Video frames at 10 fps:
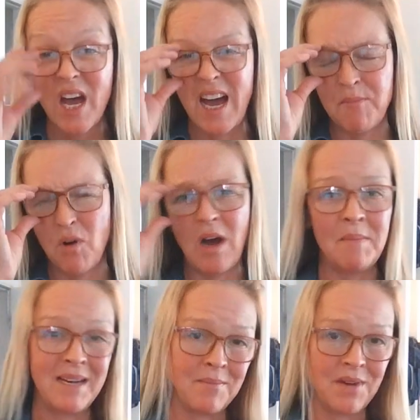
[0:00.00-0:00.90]

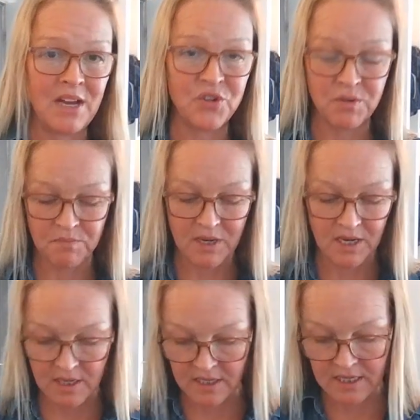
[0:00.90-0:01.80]
I shouldn't
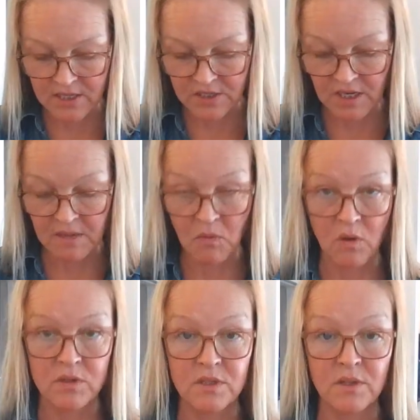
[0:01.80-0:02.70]
be contagious
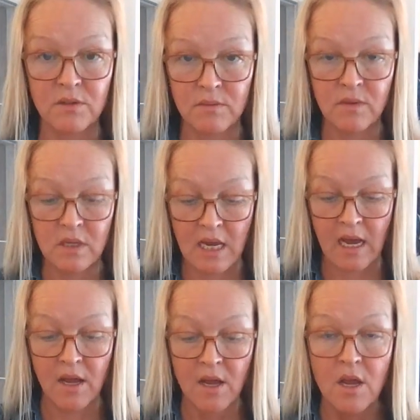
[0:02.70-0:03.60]
anymore, so yeah.
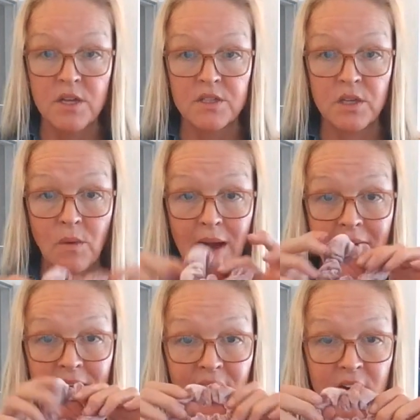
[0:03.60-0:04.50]
So I
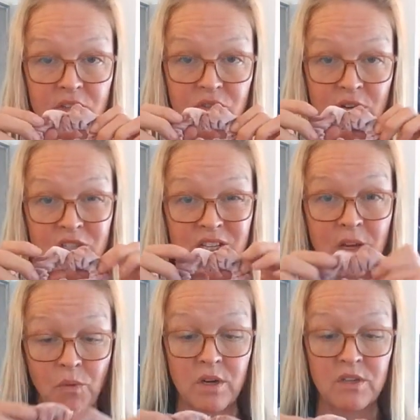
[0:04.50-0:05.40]
have a hair scrunchie
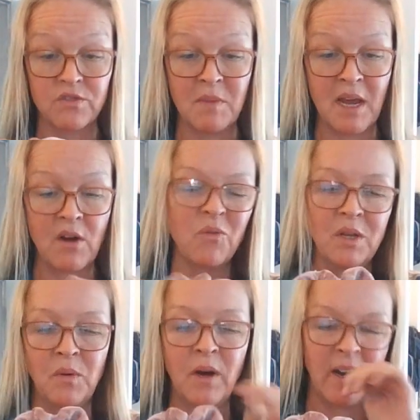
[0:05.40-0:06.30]
that works for me. I don't
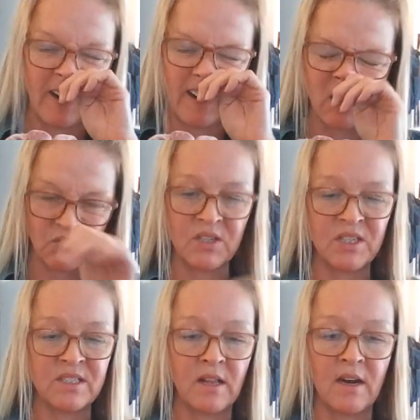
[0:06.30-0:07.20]
really wear hair
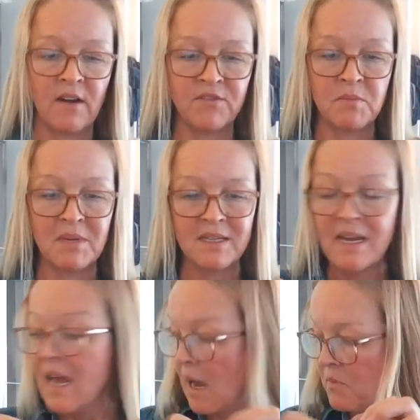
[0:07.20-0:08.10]
scrunchies all that often, but
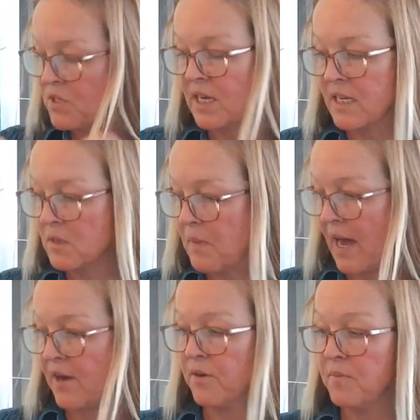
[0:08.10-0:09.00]
I'm using it as a
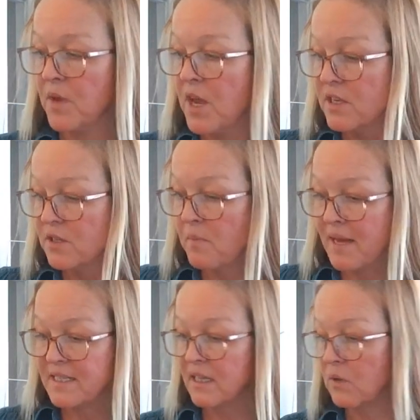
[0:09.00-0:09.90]
pattern. So
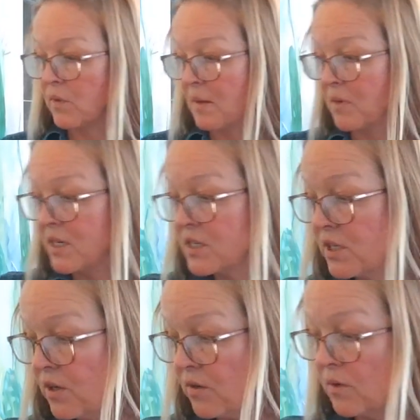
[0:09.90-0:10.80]
basically what I'm going to
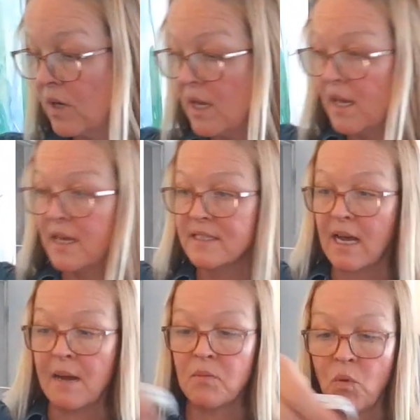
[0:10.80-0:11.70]
do is
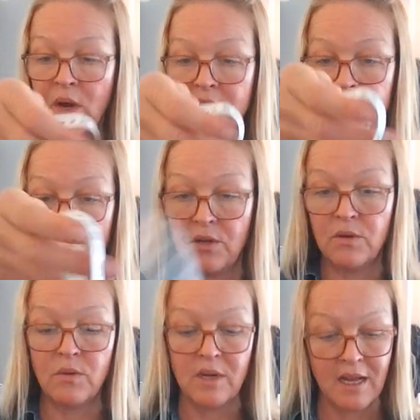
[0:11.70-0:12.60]
I'm going
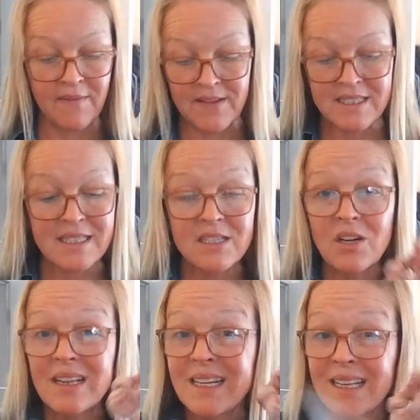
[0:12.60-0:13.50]
to, and this is
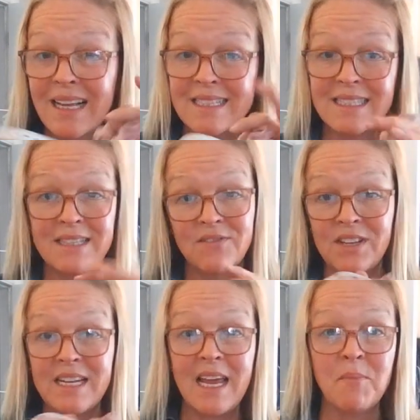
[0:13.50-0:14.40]
your little lesson for
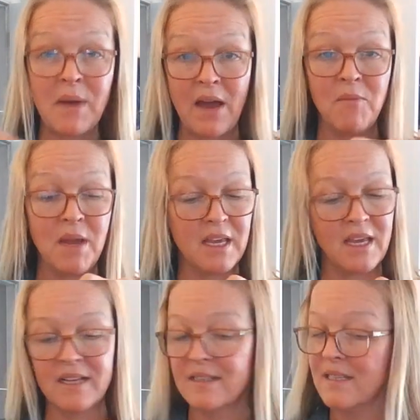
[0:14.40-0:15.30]
the day in pattern
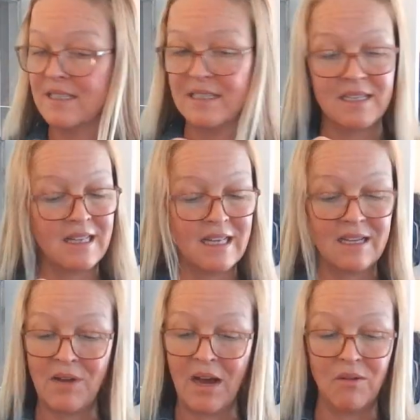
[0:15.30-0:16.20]
making. This is
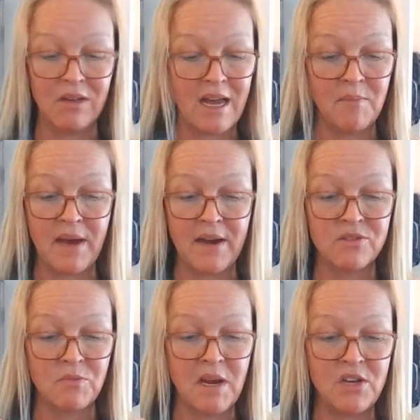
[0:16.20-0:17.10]
how a lot of
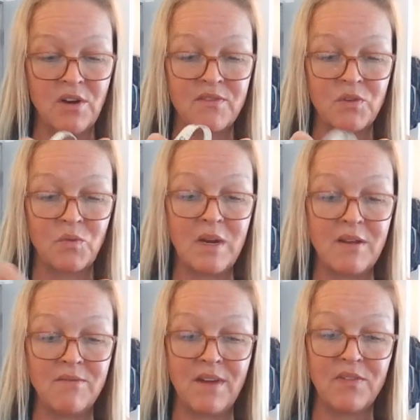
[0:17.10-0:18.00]
patterns are made. You don't have to
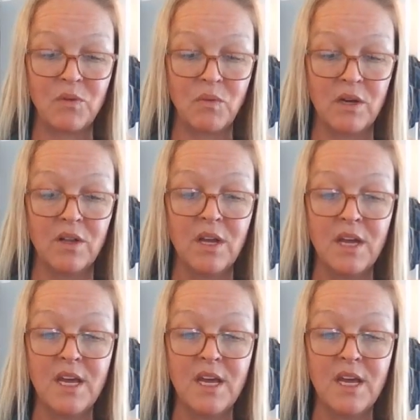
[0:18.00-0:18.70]
reinvent the wheel.